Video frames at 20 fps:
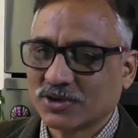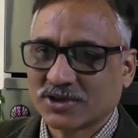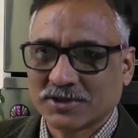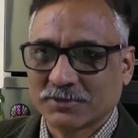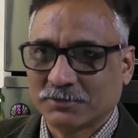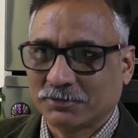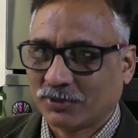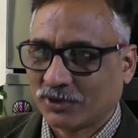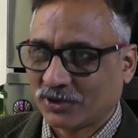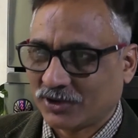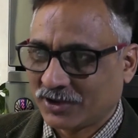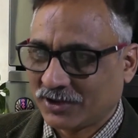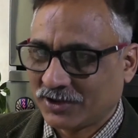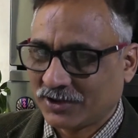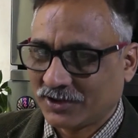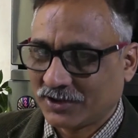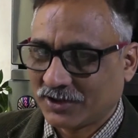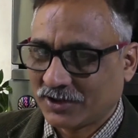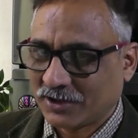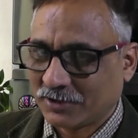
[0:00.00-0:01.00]
most
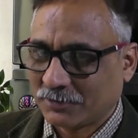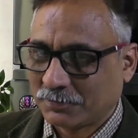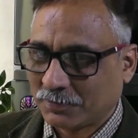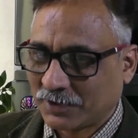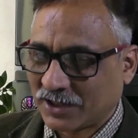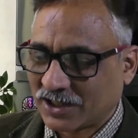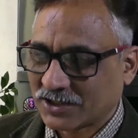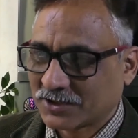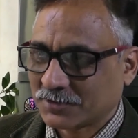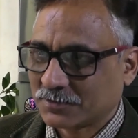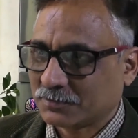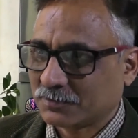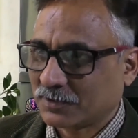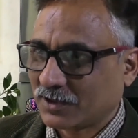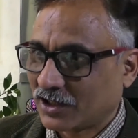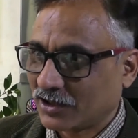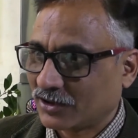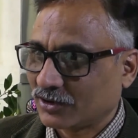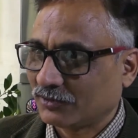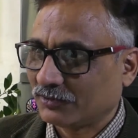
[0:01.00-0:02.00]
important
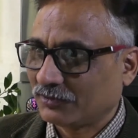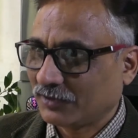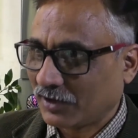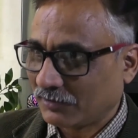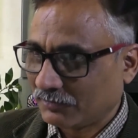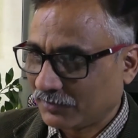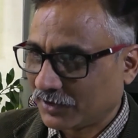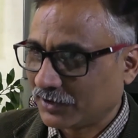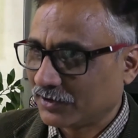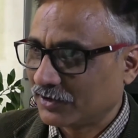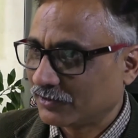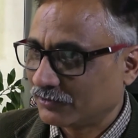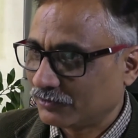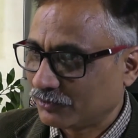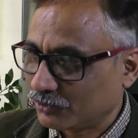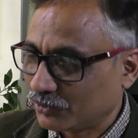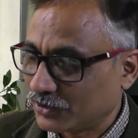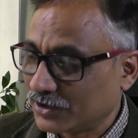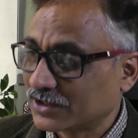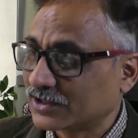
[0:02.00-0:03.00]
part of having
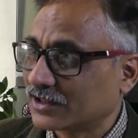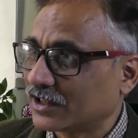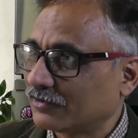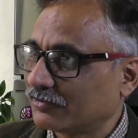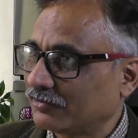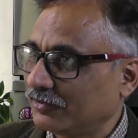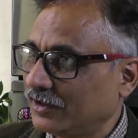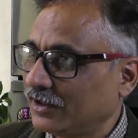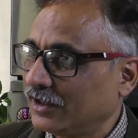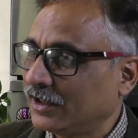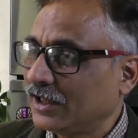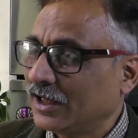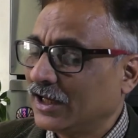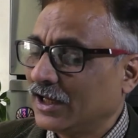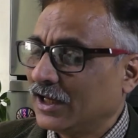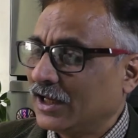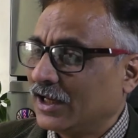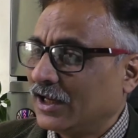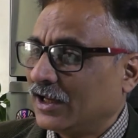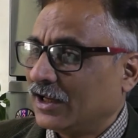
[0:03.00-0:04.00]
Indian food is that we
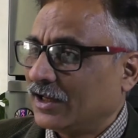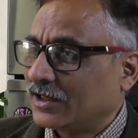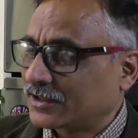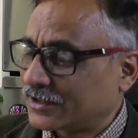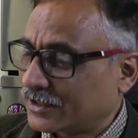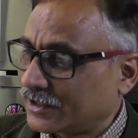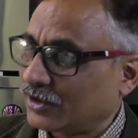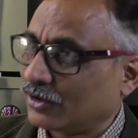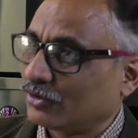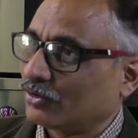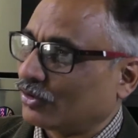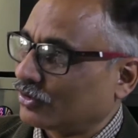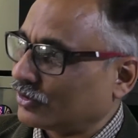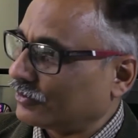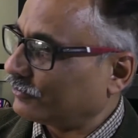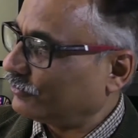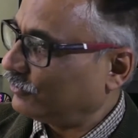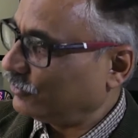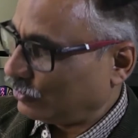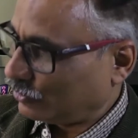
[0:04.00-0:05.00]
sit down
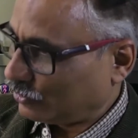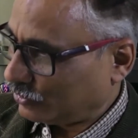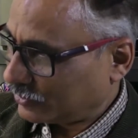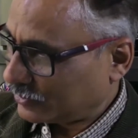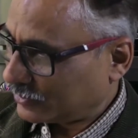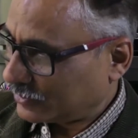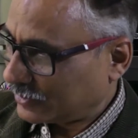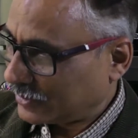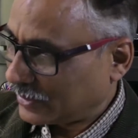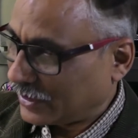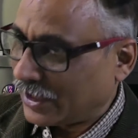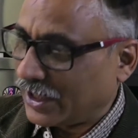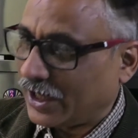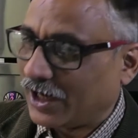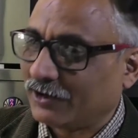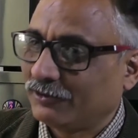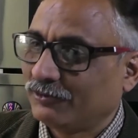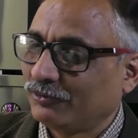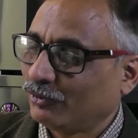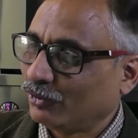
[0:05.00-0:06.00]
on the floor
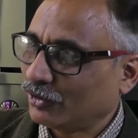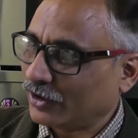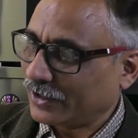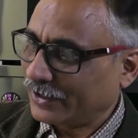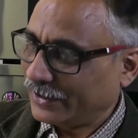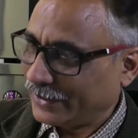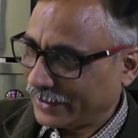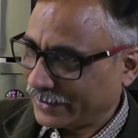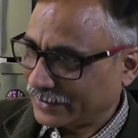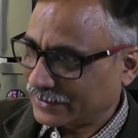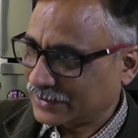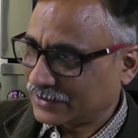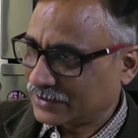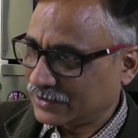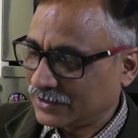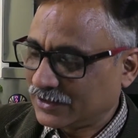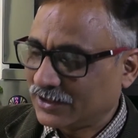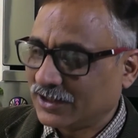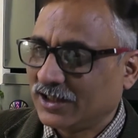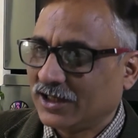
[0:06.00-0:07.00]
and fold our
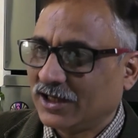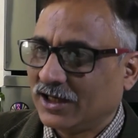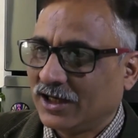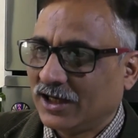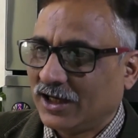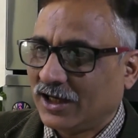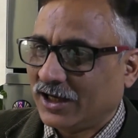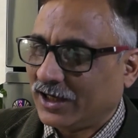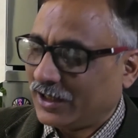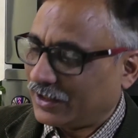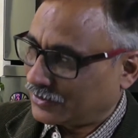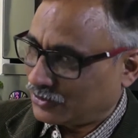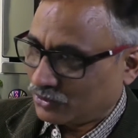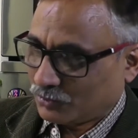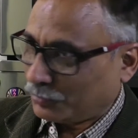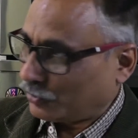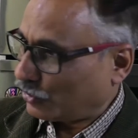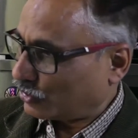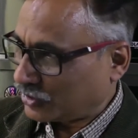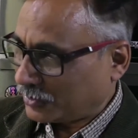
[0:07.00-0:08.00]
legs,
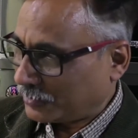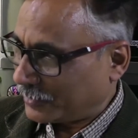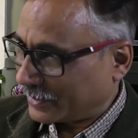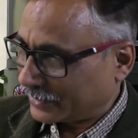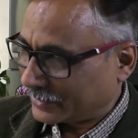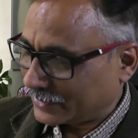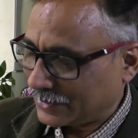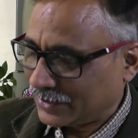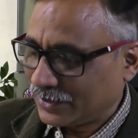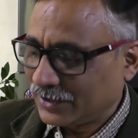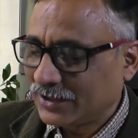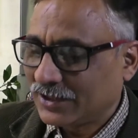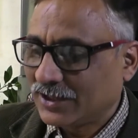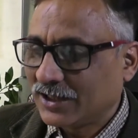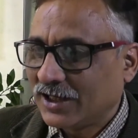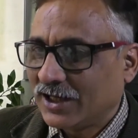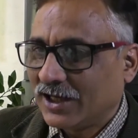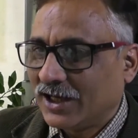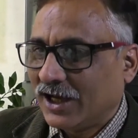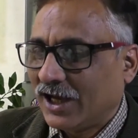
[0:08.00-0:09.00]
jo parothi marte hain,
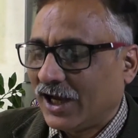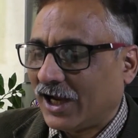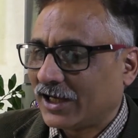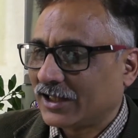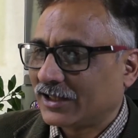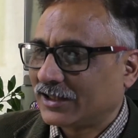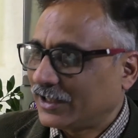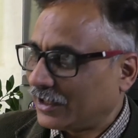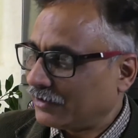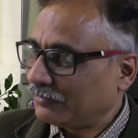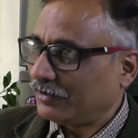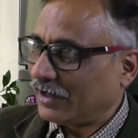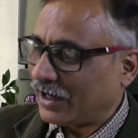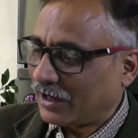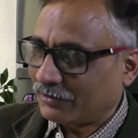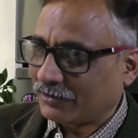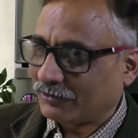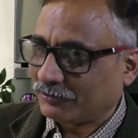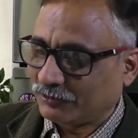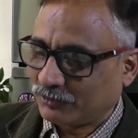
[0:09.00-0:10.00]
and then
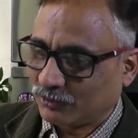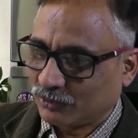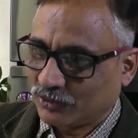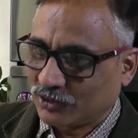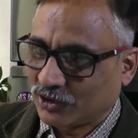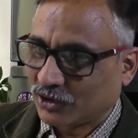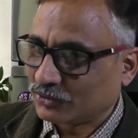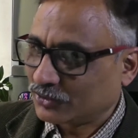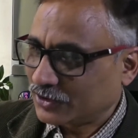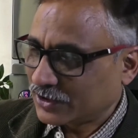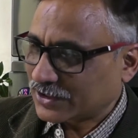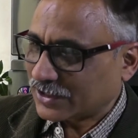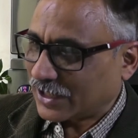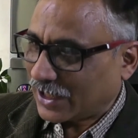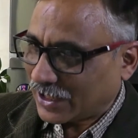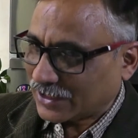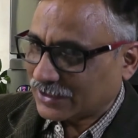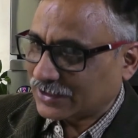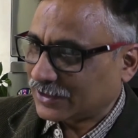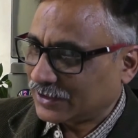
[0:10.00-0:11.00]
we have the food. Now
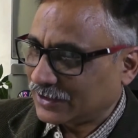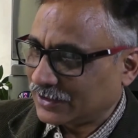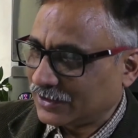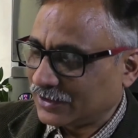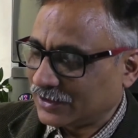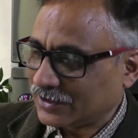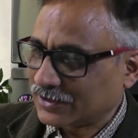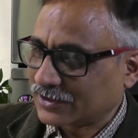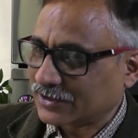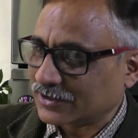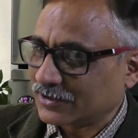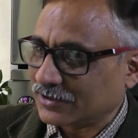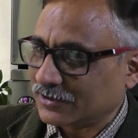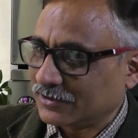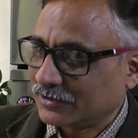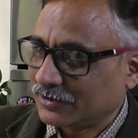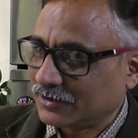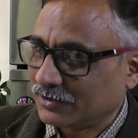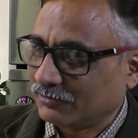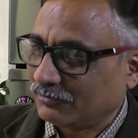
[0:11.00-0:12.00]
this asan is,
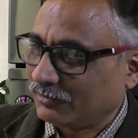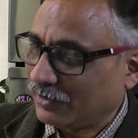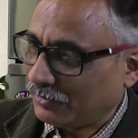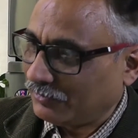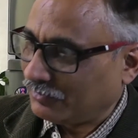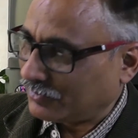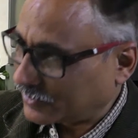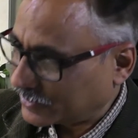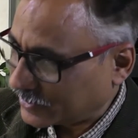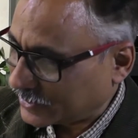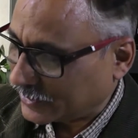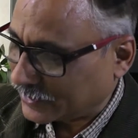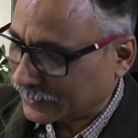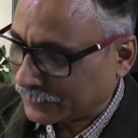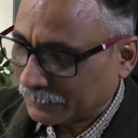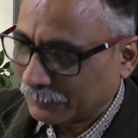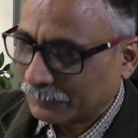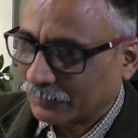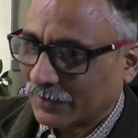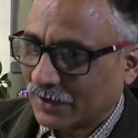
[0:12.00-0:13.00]
the way we
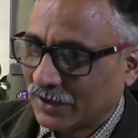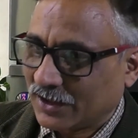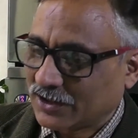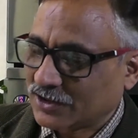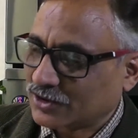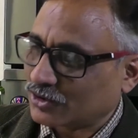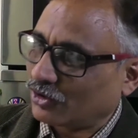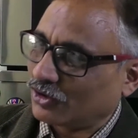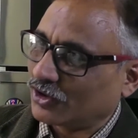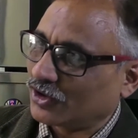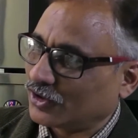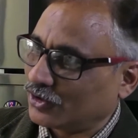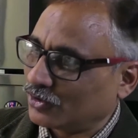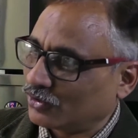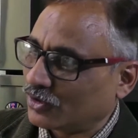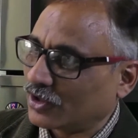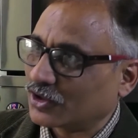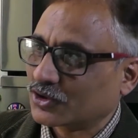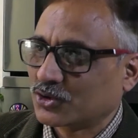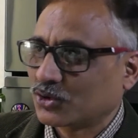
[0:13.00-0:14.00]
sit, is called in
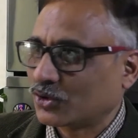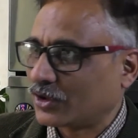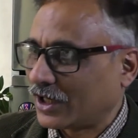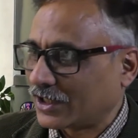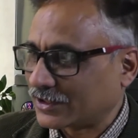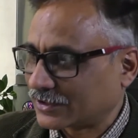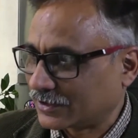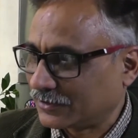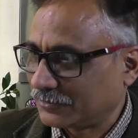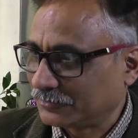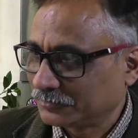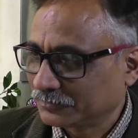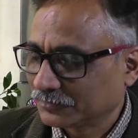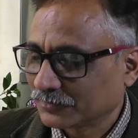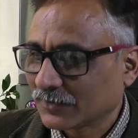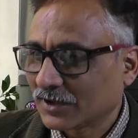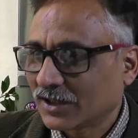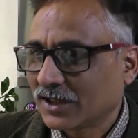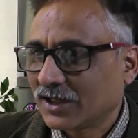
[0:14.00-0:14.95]
yoga sukhasan,